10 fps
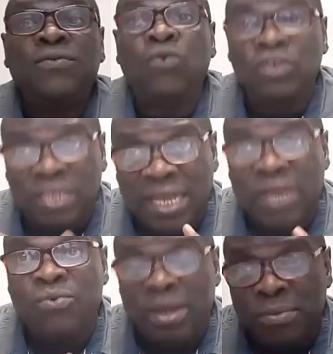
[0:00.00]
you want to get
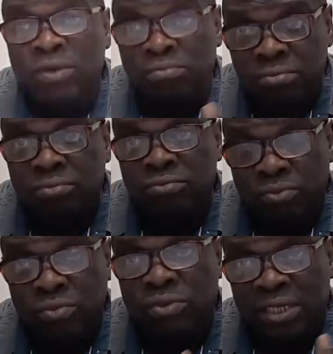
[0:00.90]

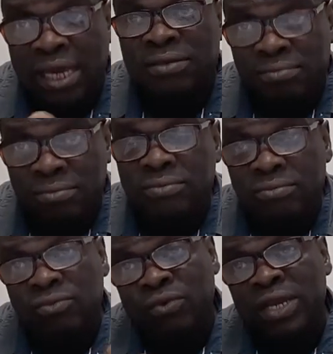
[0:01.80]
get
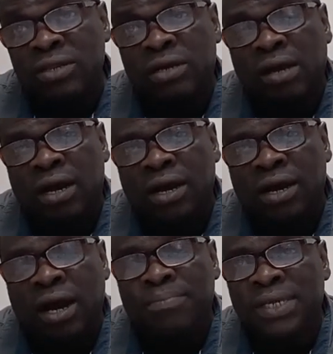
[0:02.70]
regular
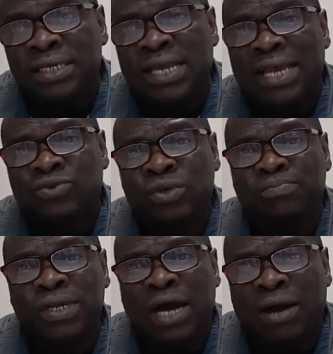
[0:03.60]
update as we
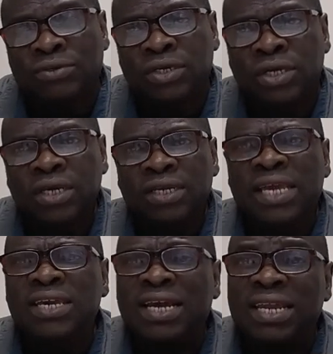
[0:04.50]
put it out,
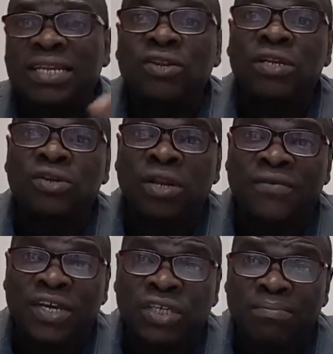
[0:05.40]
then you can click the
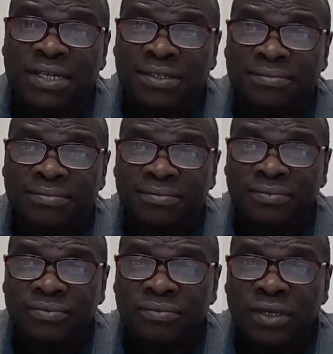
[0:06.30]
notification button.
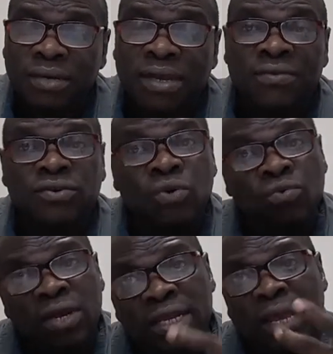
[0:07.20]
But if you don't
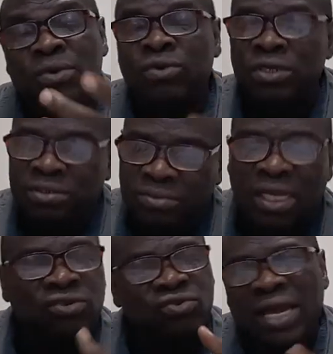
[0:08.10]
want it,
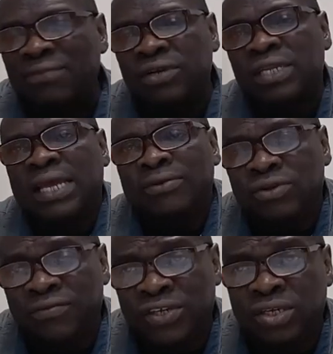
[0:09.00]
then you don't have to click that
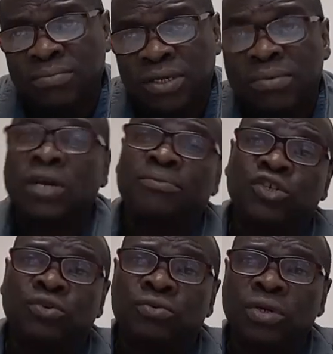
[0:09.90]
notification button. But it's up to
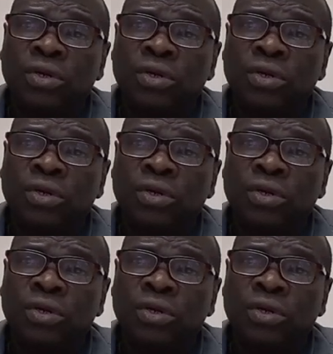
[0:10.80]
you.